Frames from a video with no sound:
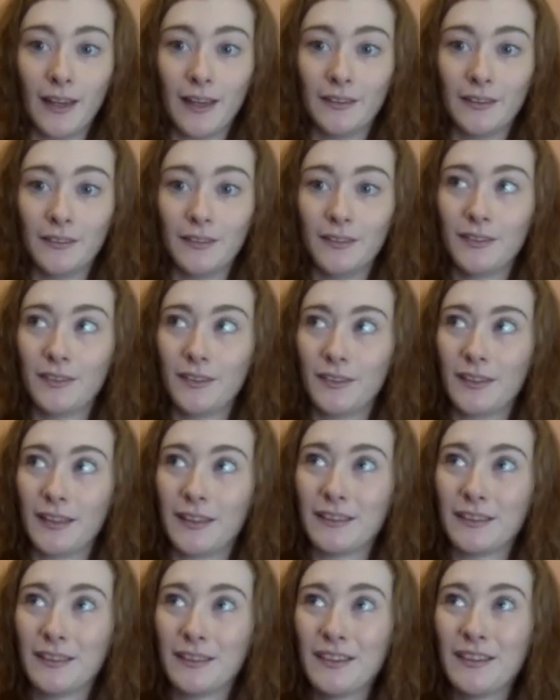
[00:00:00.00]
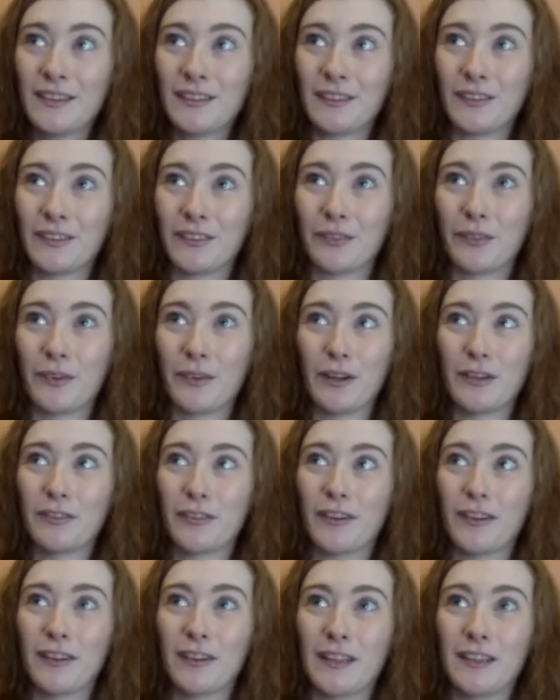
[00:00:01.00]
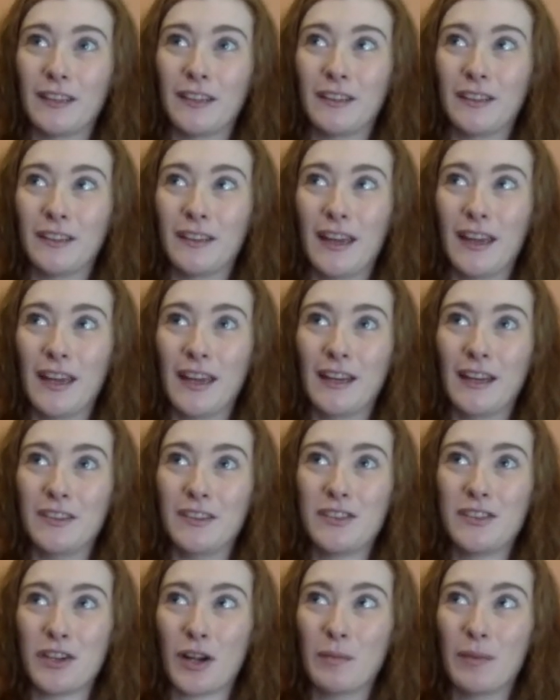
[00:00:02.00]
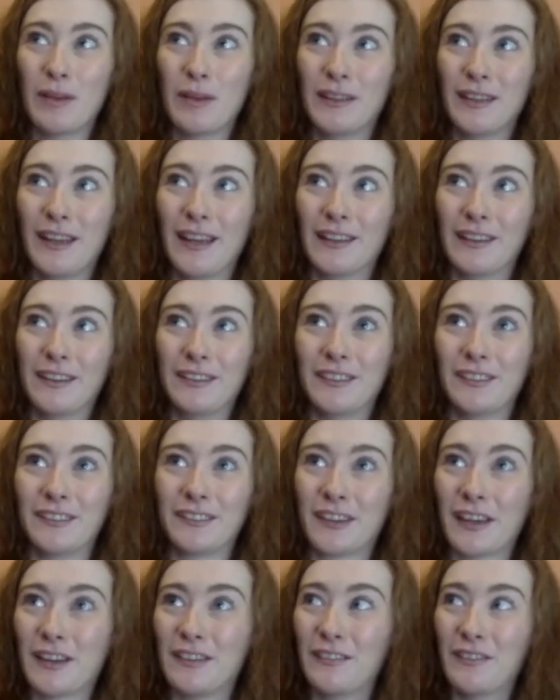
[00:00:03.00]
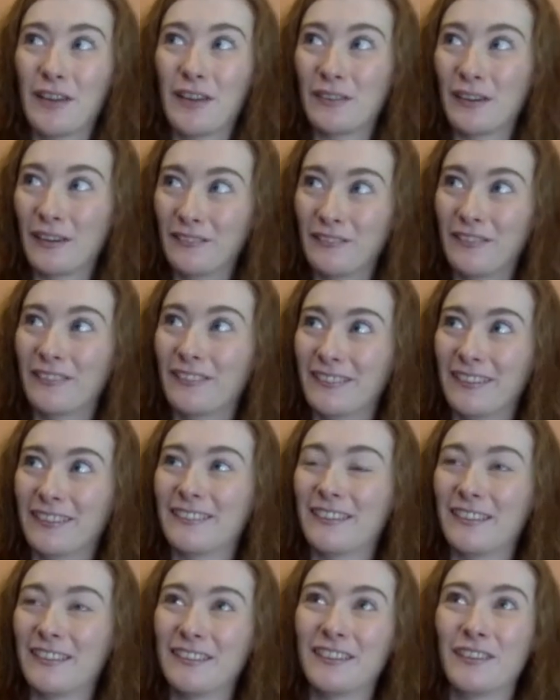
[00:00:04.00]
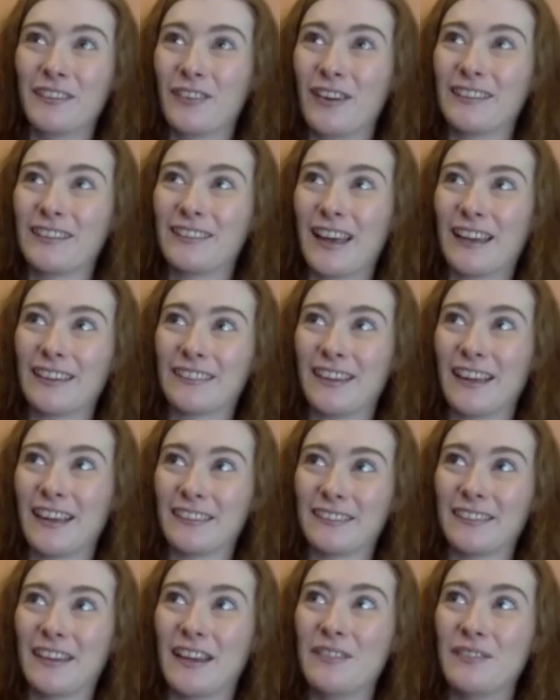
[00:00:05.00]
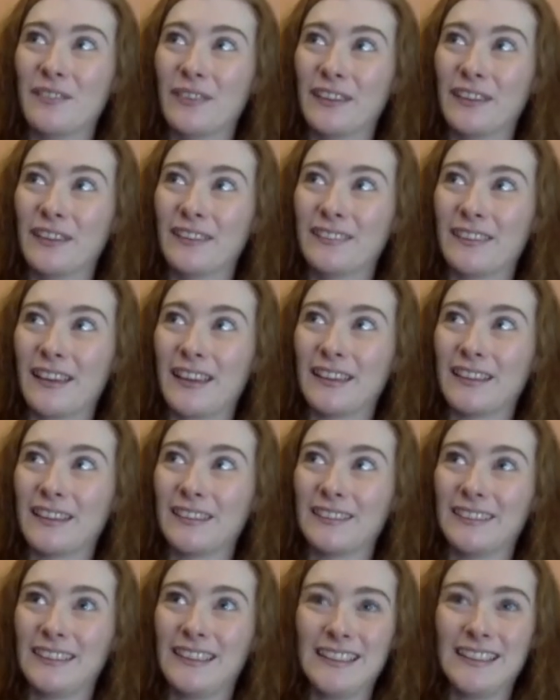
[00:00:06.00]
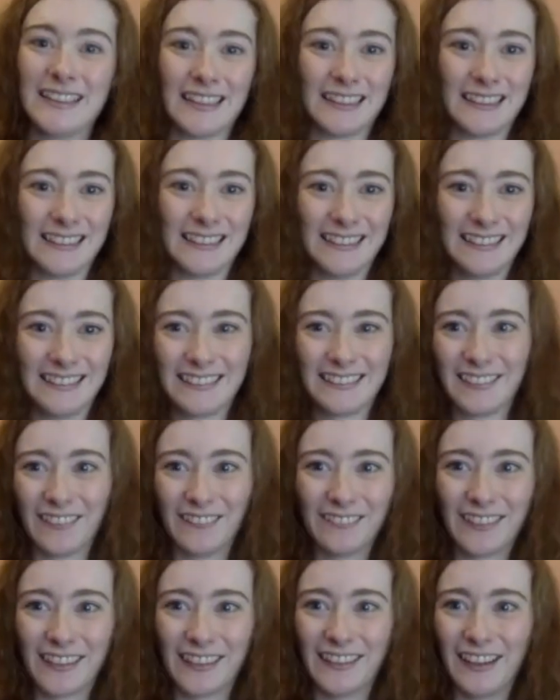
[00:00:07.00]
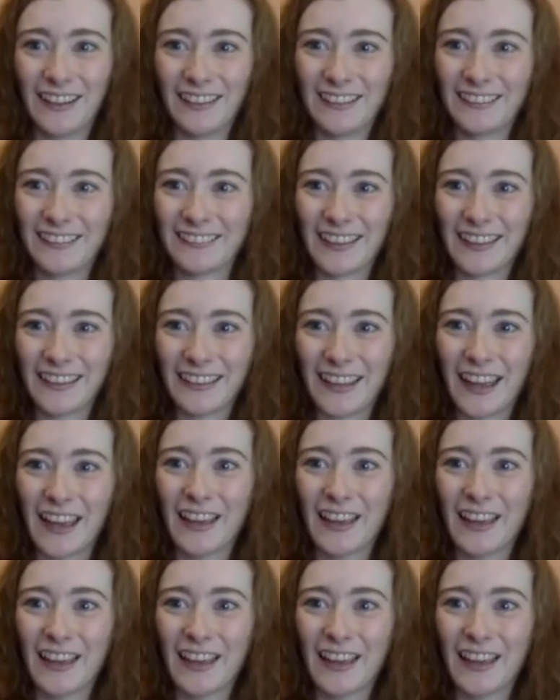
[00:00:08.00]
and I think there's a word for it in German, and I just can't remember. I was listening to the podcast last night, but it's like leading something, or it's like